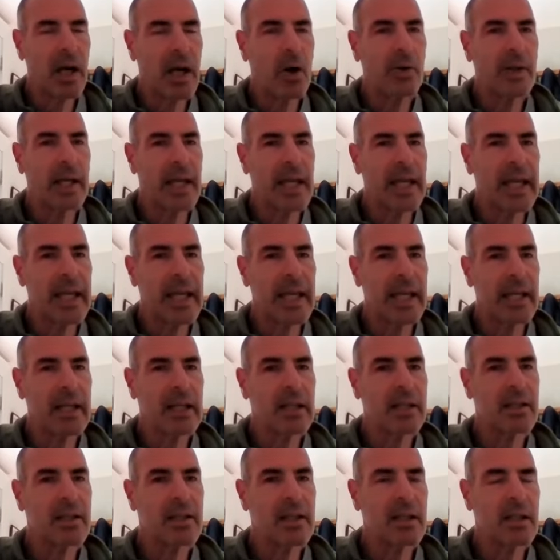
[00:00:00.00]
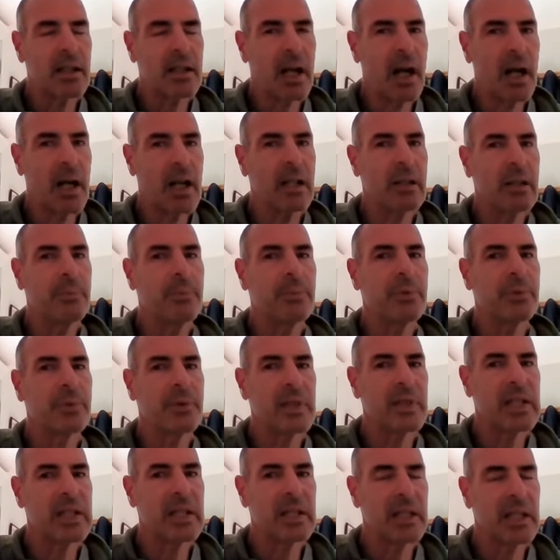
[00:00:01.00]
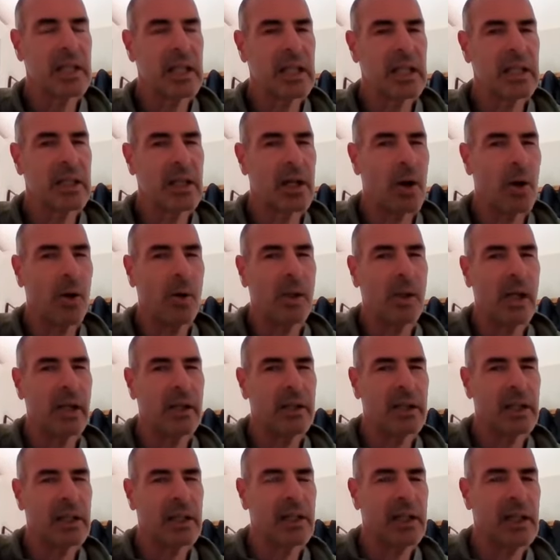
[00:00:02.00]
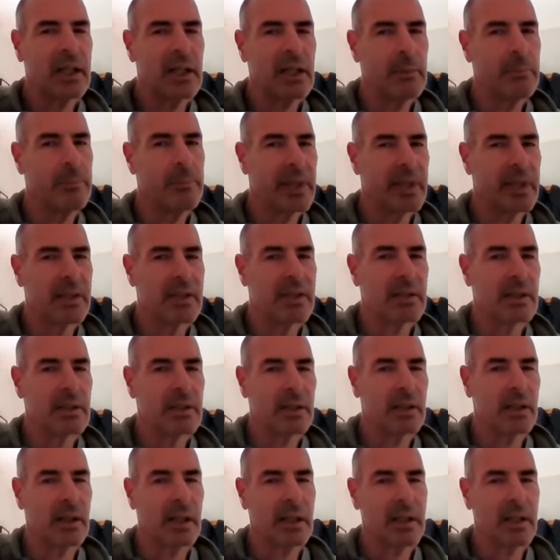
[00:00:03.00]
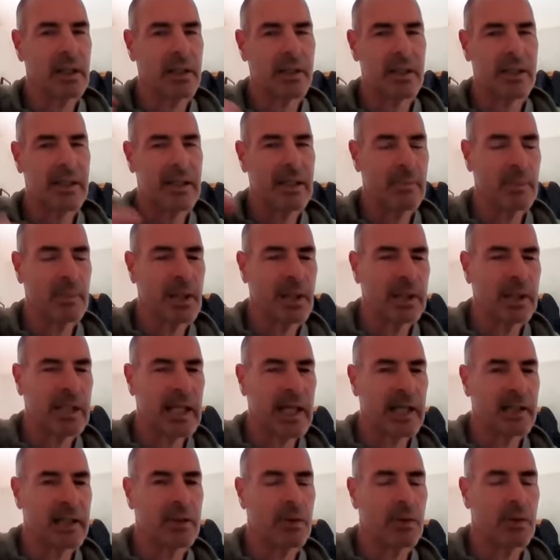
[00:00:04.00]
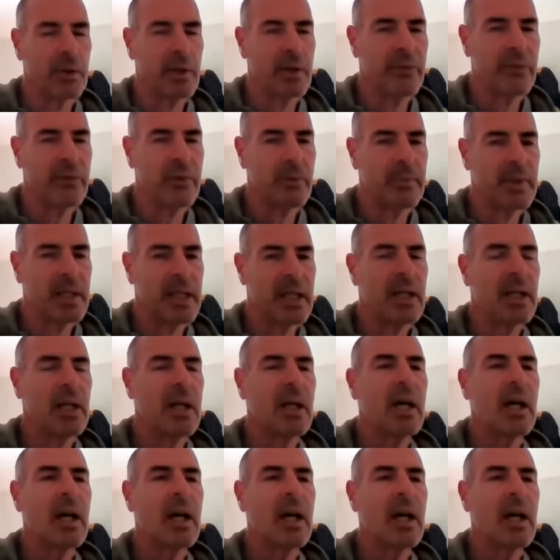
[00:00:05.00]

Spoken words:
okay. Hair, scalp, skin, all are a little bit in a similar category for me.